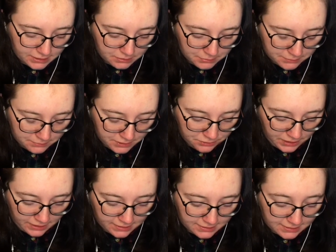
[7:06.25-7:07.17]
monthly
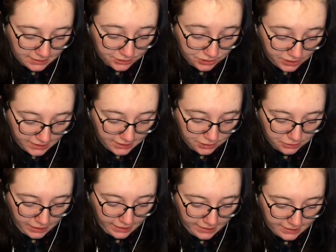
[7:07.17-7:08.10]
trackers and yearly
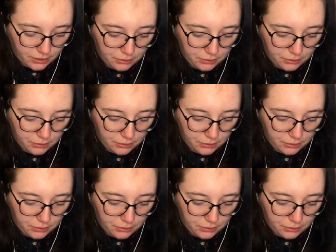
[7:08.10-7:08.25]
trackers.